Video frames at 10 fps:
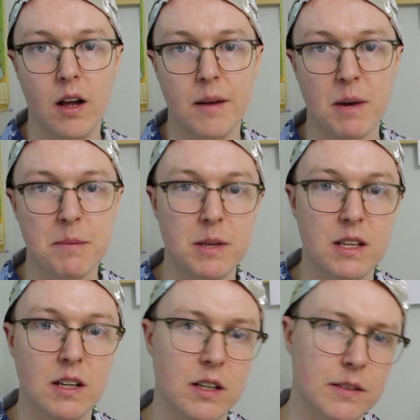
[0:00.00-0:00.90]
it might
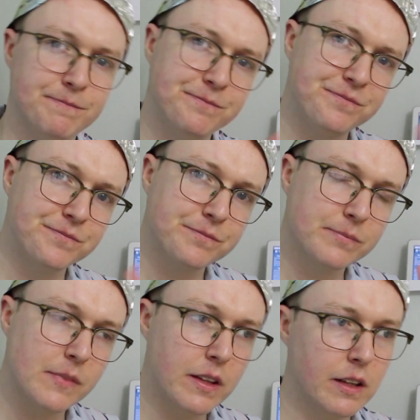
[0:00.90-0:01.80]
be a
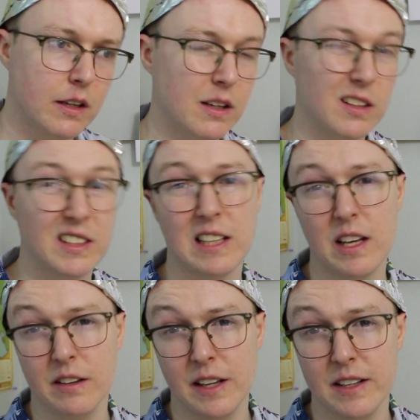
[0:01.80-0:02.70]
little
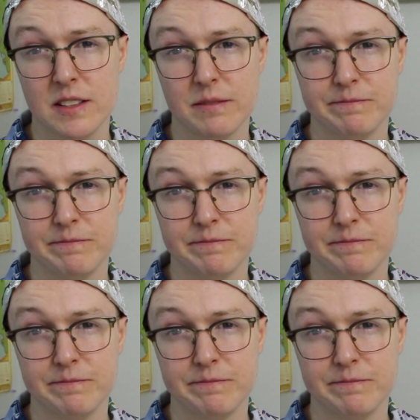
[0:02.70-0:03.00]
out of date.